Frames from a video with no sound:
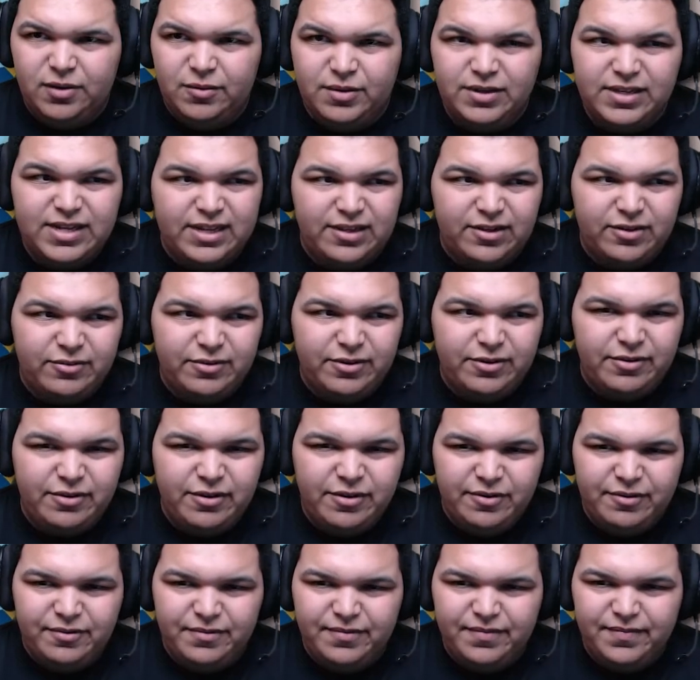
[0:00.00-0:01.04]
Was that
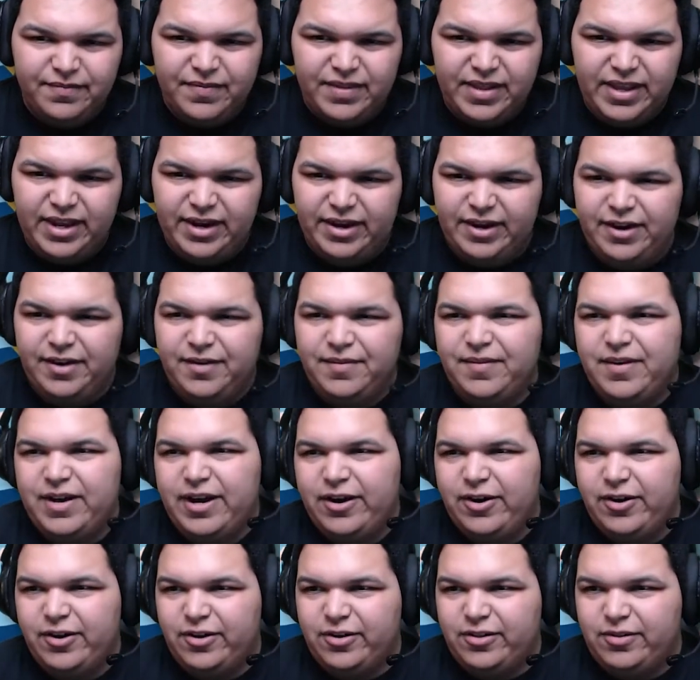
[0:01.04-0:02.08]
Doduo? I don't know.
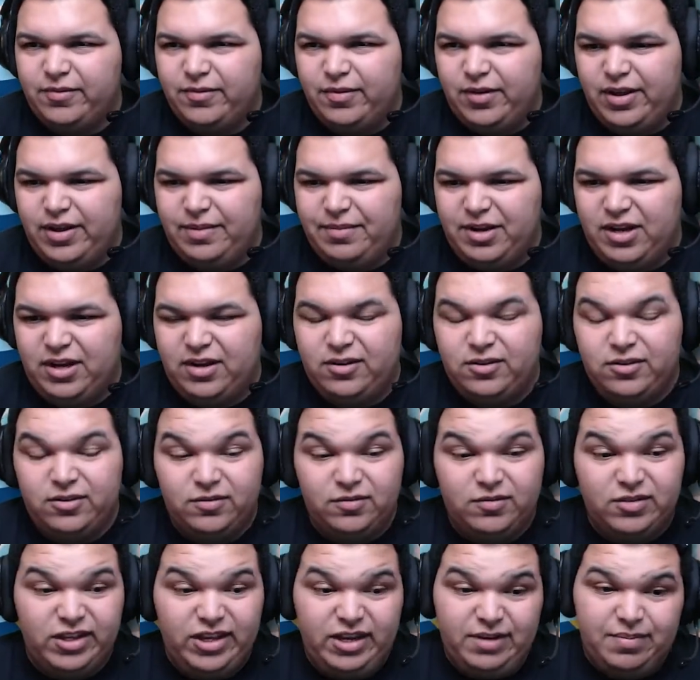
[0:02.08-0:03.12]

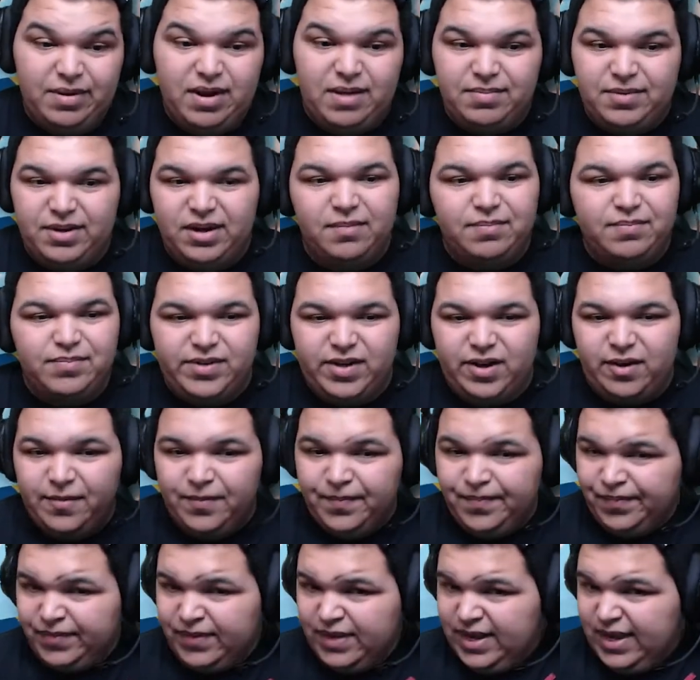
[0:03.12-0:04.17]
Clink popped up, so
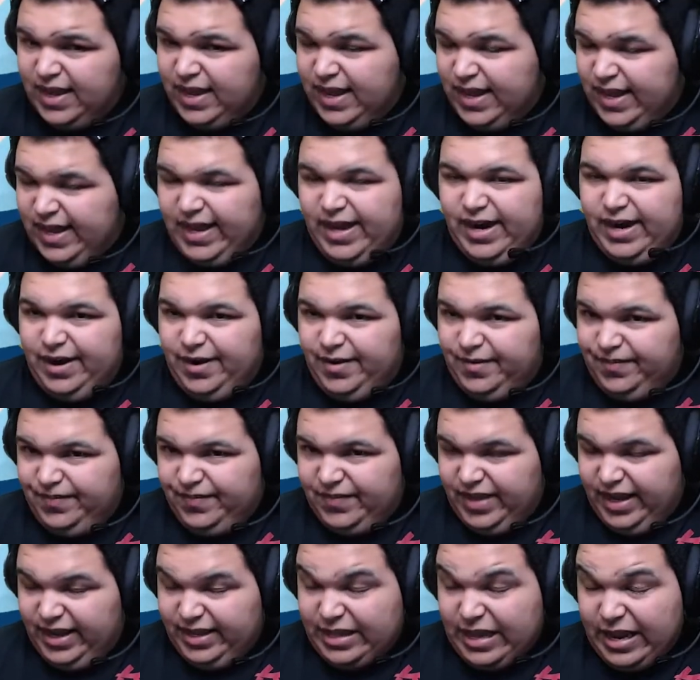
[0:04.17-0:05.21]
I don't know.
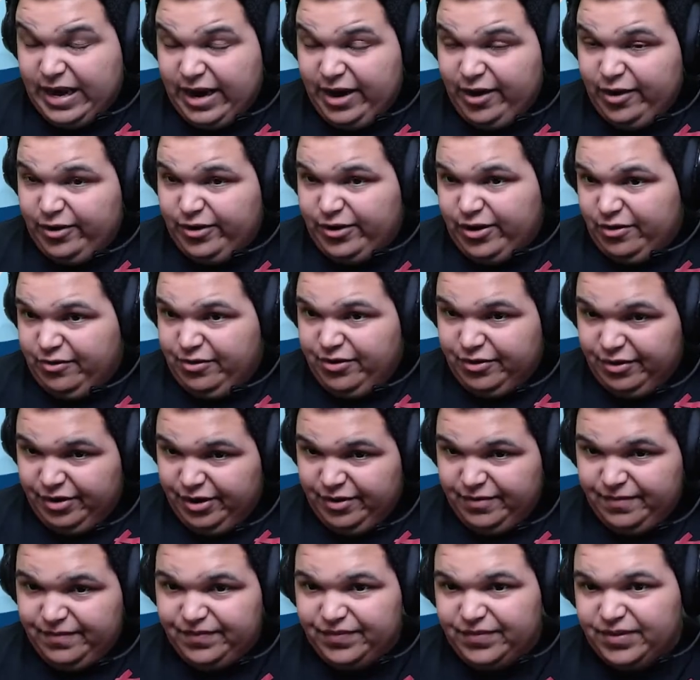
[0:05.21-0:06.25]
I thought I heard
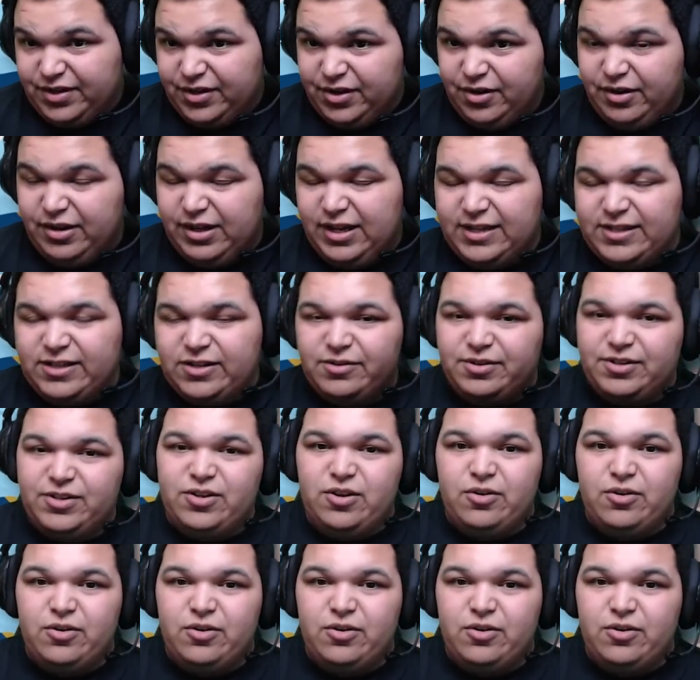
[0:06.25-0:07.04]
Doduo. So unless there was